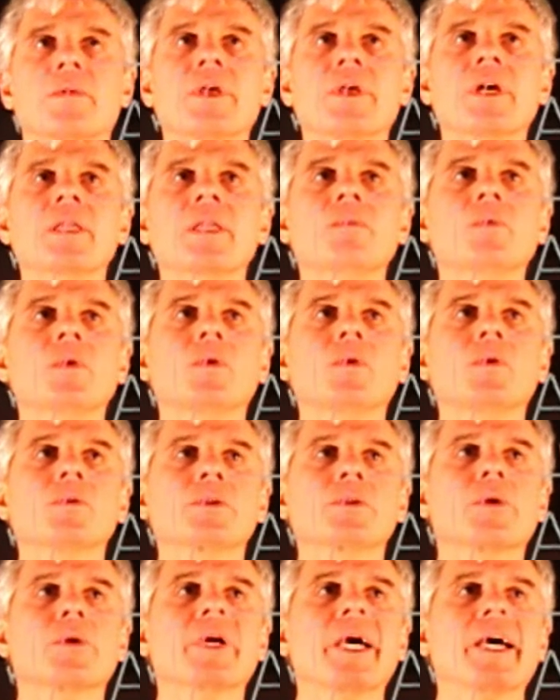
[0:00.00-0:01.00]
then we
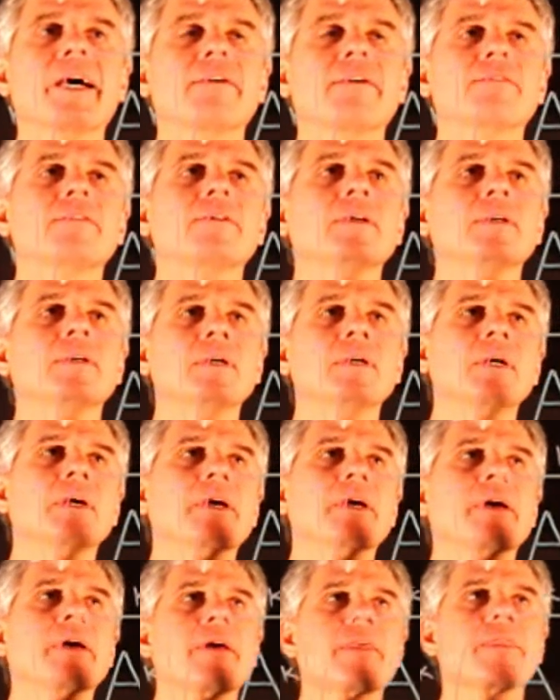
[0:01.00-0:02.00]
also have
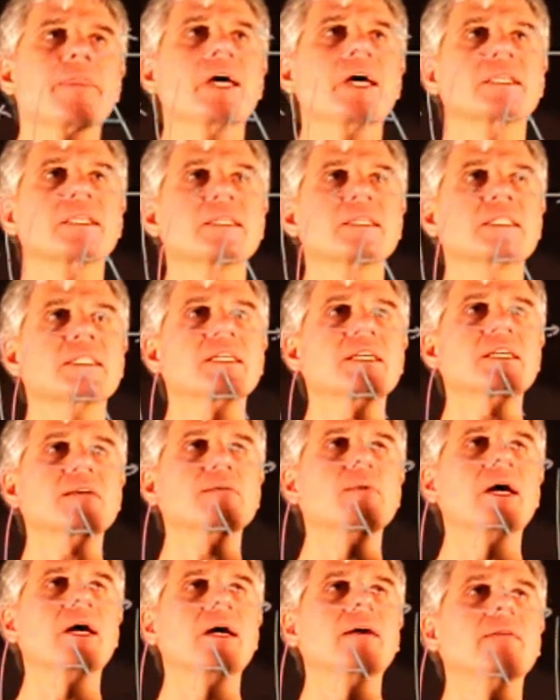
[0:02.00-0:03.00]
that
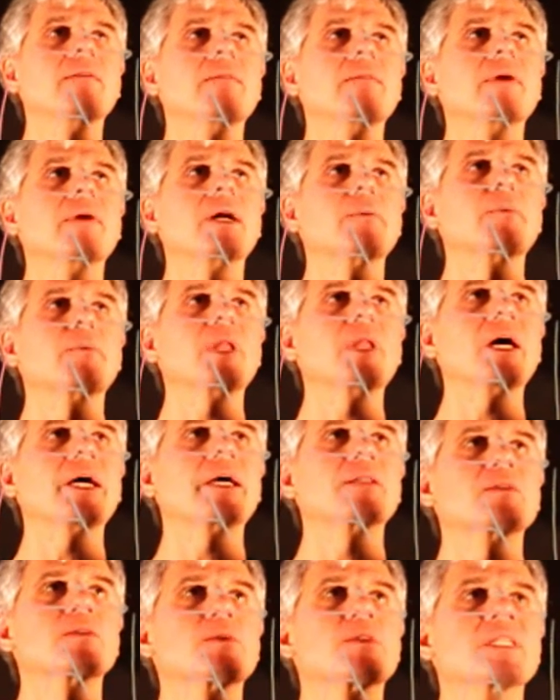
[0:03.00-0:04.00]
sigma
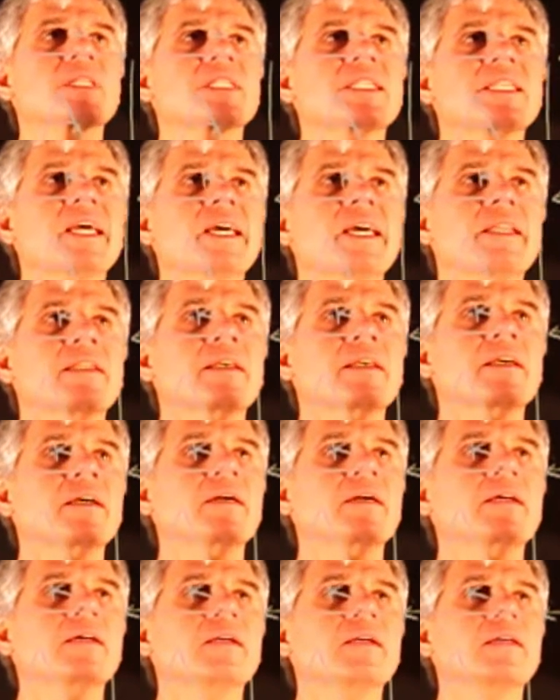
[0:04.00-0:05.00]
applied to the set
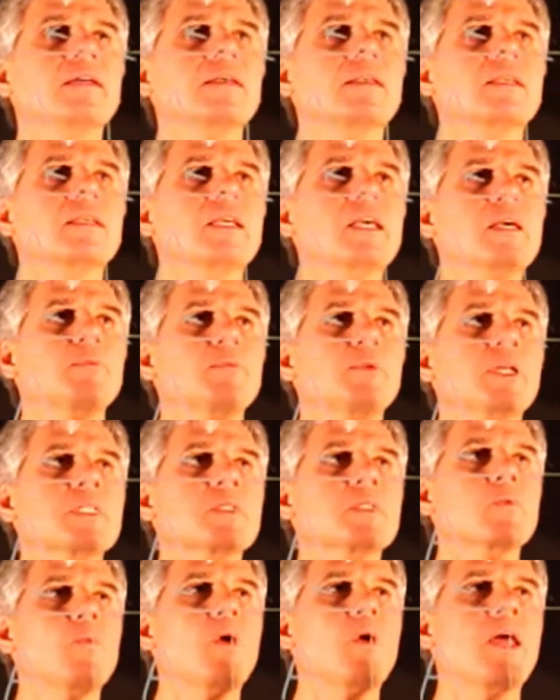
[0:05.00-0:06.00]
k
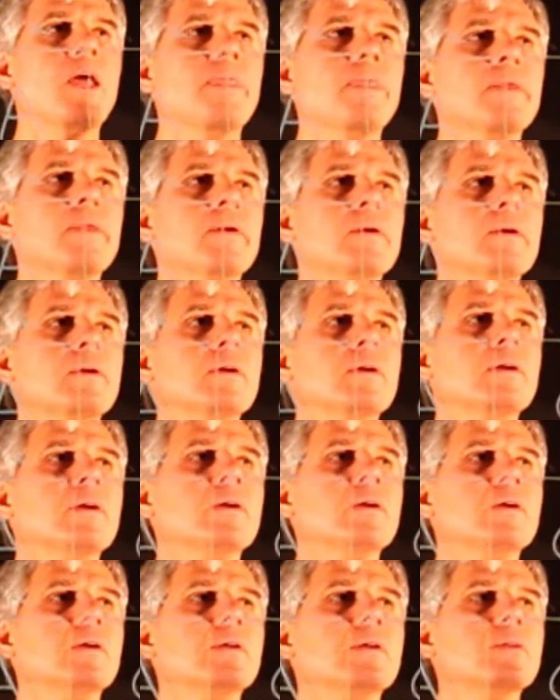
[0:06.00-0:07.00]
plus 1
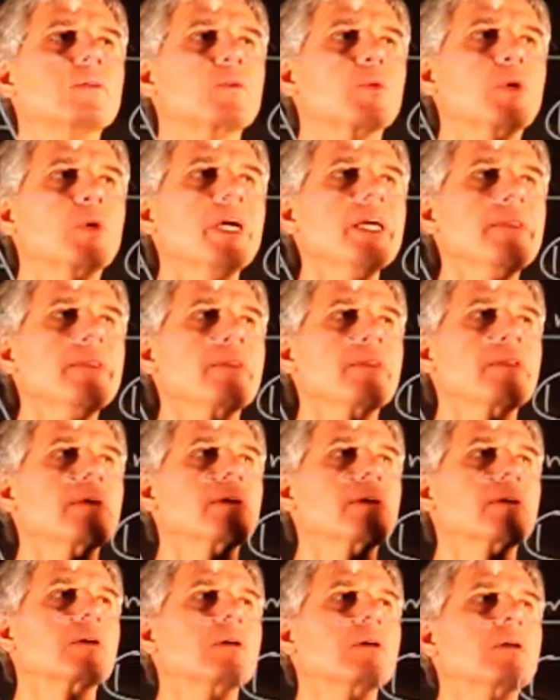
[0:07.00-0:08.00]
to n
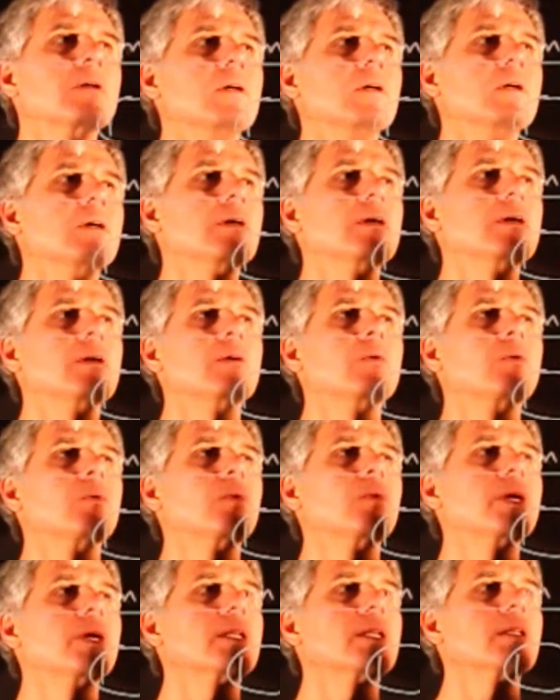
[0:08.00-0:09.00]

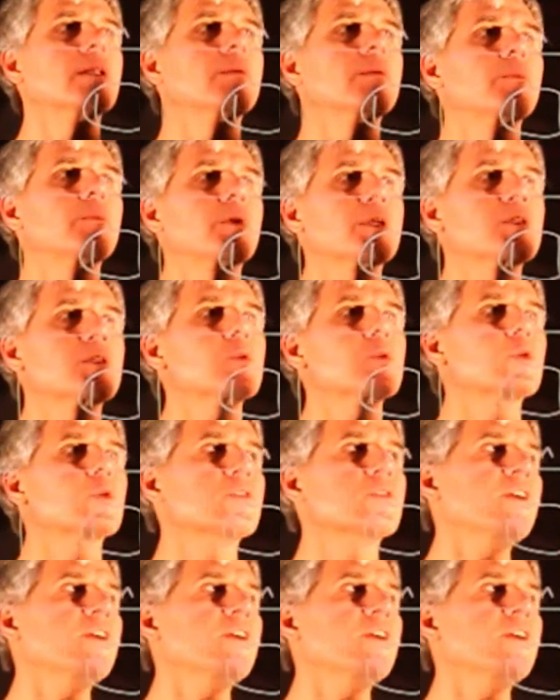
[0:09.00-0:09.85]
will produce